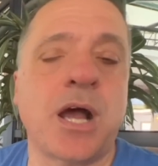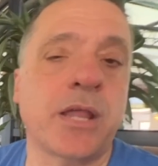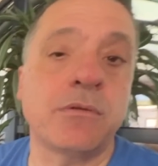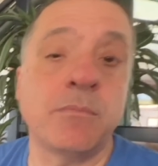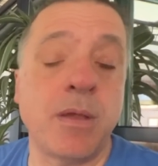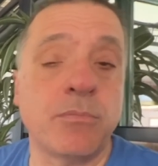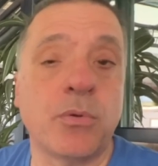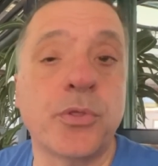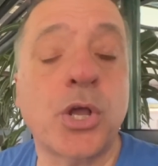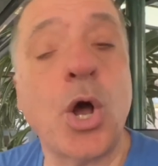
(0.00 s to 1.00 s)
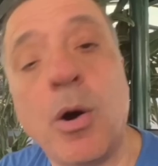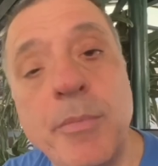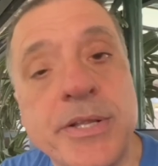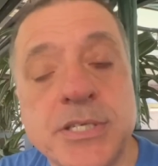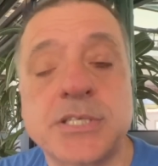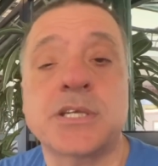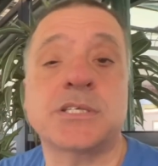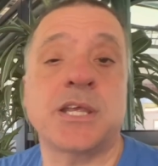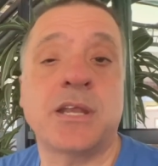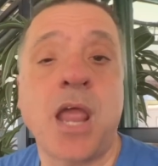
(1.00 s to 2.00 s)
I remember all the comments, as I
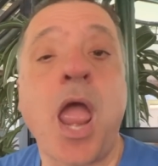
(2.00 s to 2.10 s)
said,